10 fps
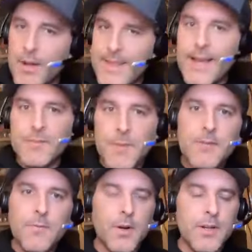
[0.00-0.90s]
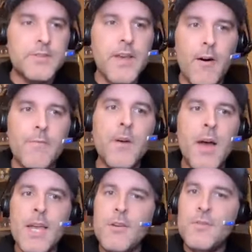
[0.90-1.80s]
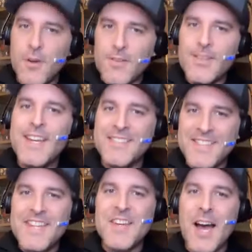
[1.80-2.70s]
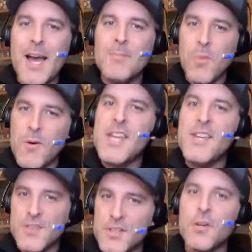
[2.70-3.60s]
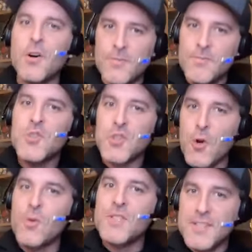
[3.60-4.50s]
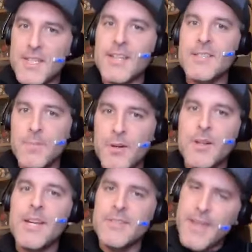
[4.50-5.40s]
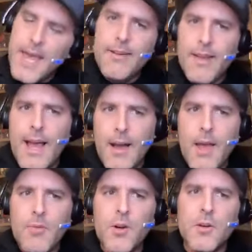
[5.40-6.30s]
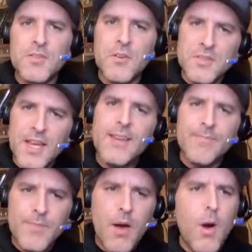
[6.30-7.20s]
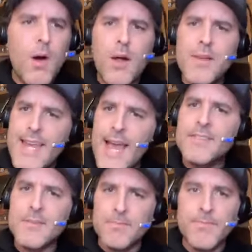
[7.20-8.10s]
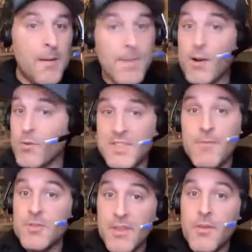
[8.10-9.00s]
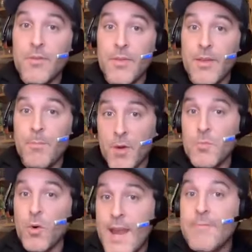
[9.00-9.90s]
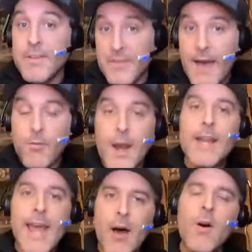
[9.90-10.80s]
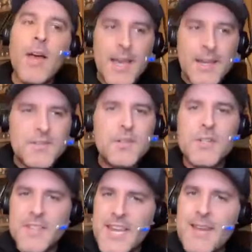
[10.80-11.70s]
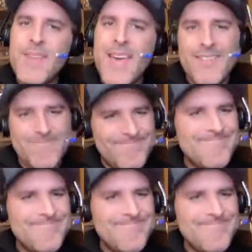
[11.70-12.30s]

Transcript: I mean, that speaks for itself. You certainly can see times where he still shows his inexperience, and I, I would also say, you know, while he has some better receivers than the, the Baltimore Ravens have right now, still a team that